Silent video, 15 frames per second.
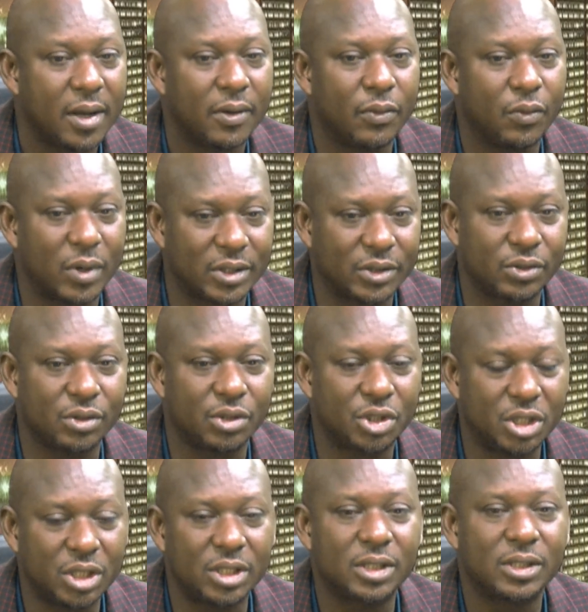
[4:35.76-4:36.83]
once you
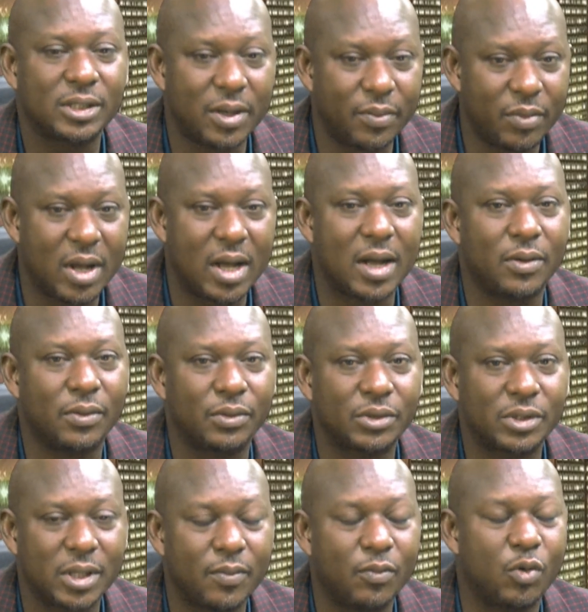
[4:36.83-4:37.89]
cheat somehow,
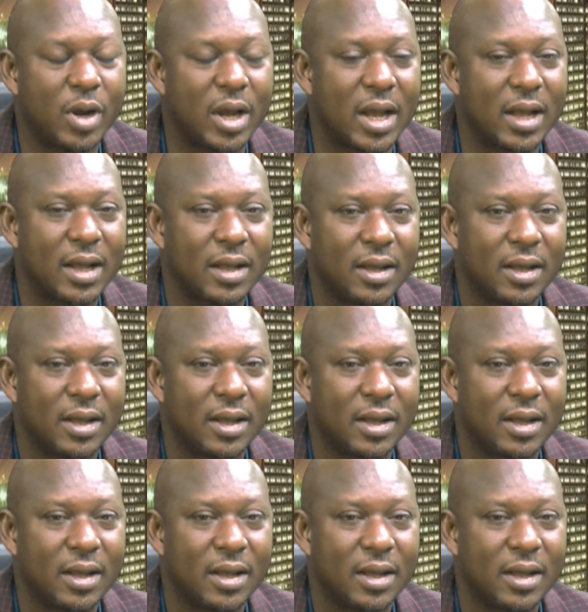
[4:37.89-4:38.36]
somewhere,